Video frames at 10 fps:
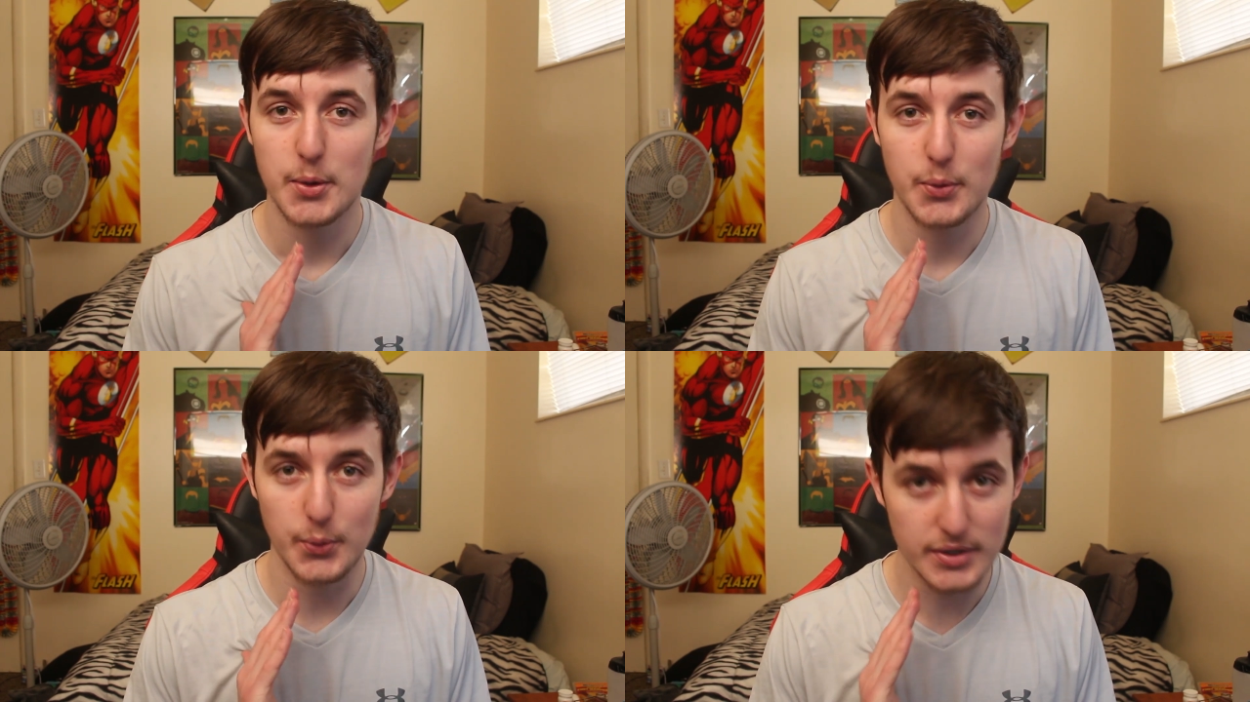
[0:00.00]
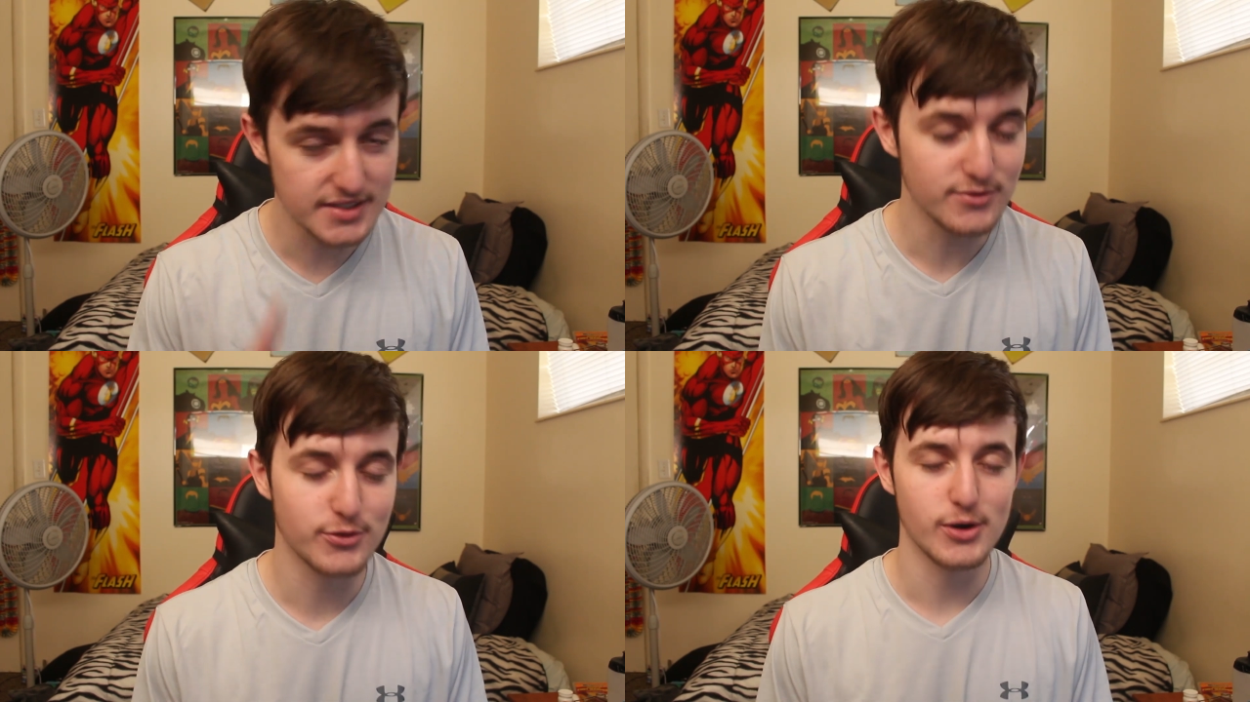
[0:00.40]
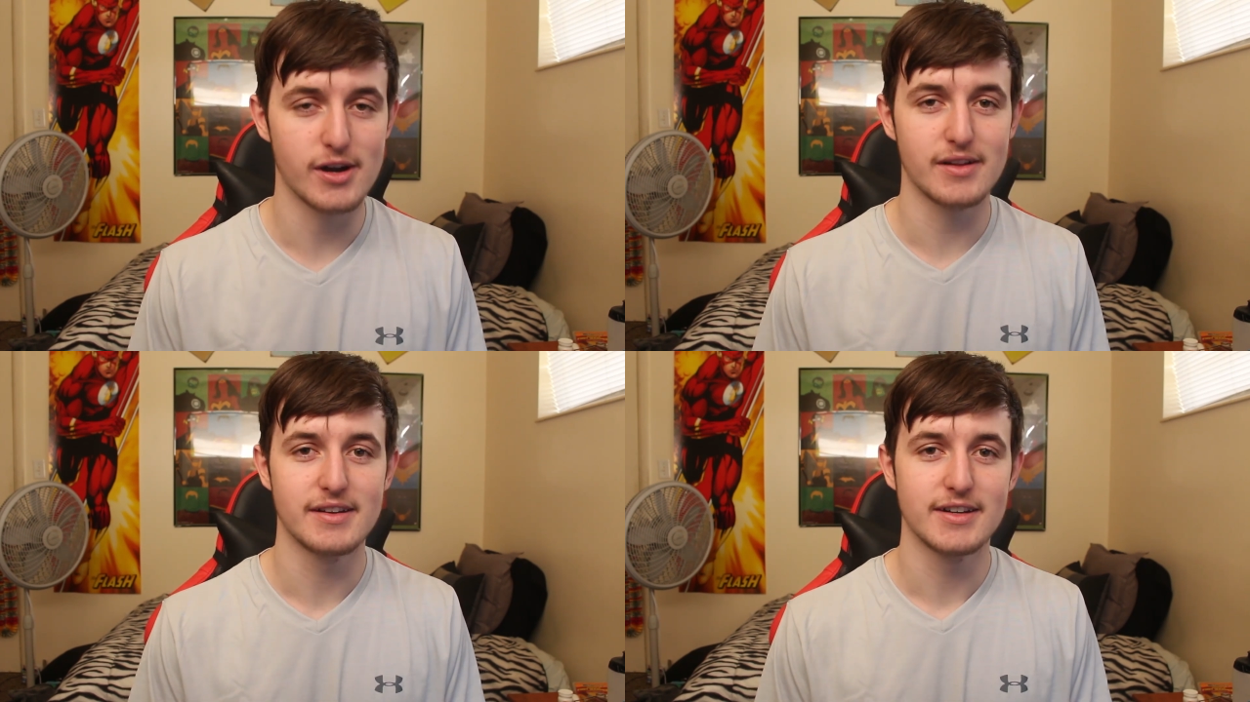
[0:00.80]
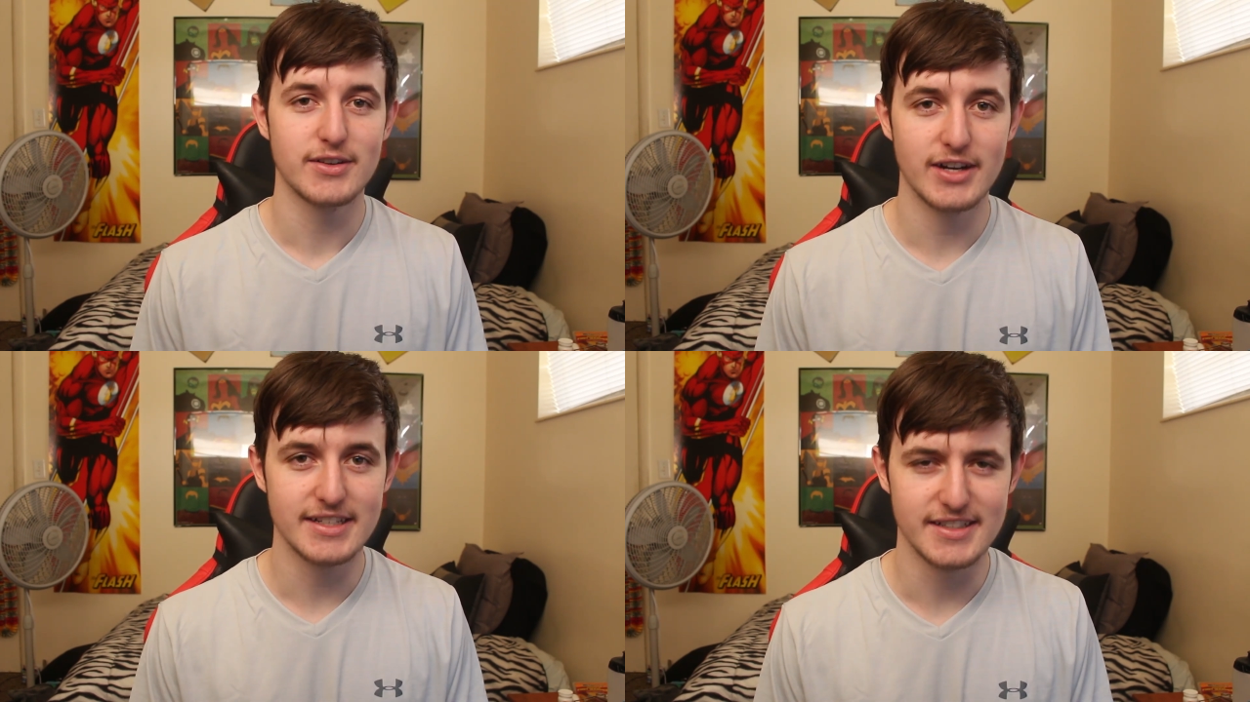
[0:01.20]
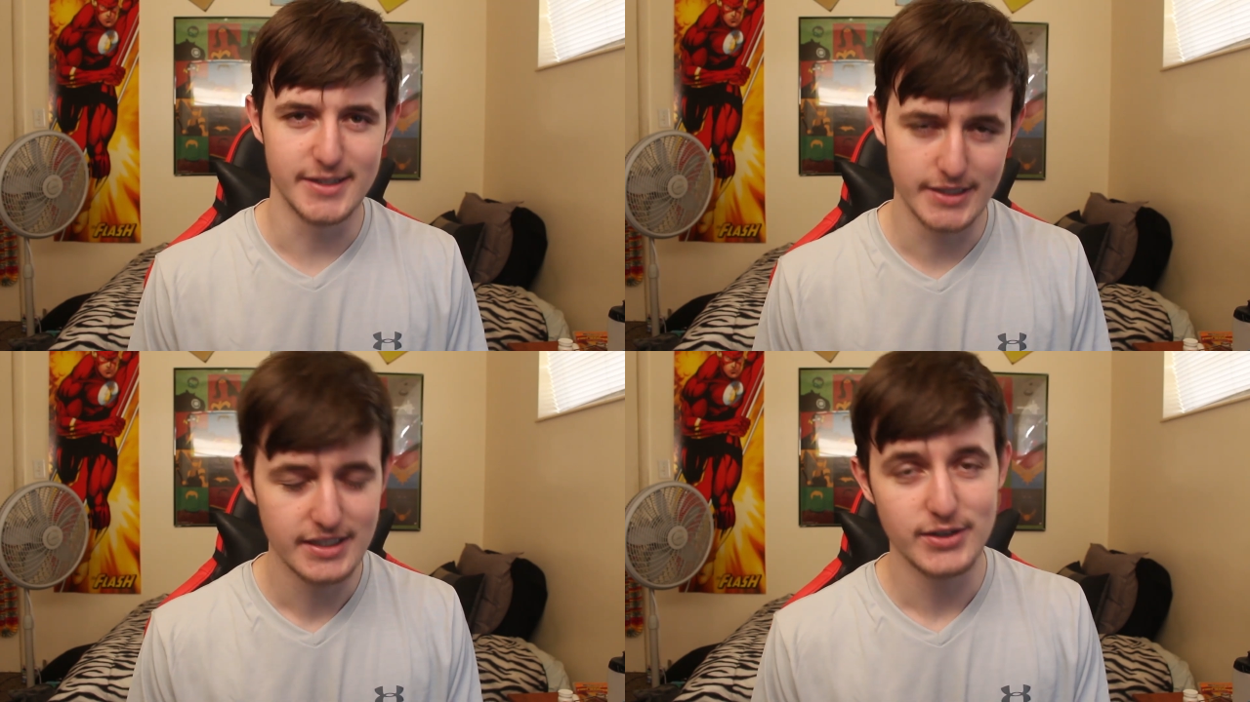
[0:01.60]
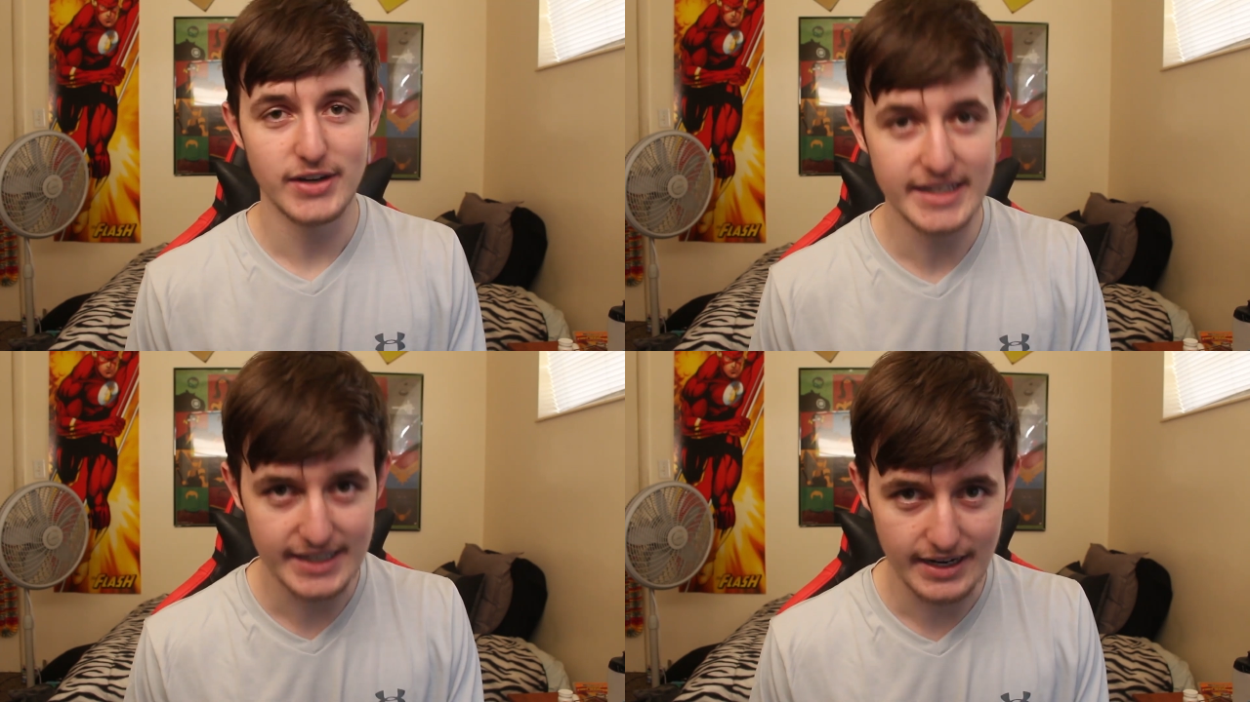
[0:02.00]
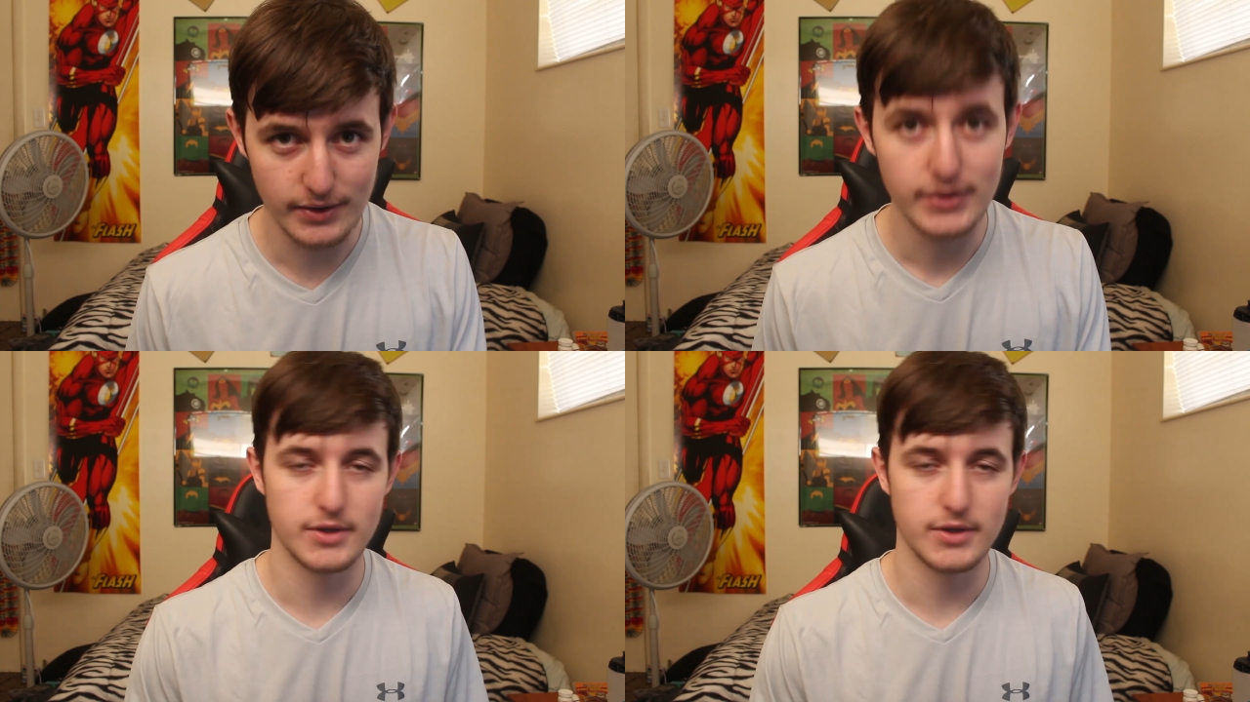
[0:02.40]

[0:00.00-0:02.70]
once and for all, right here, right now.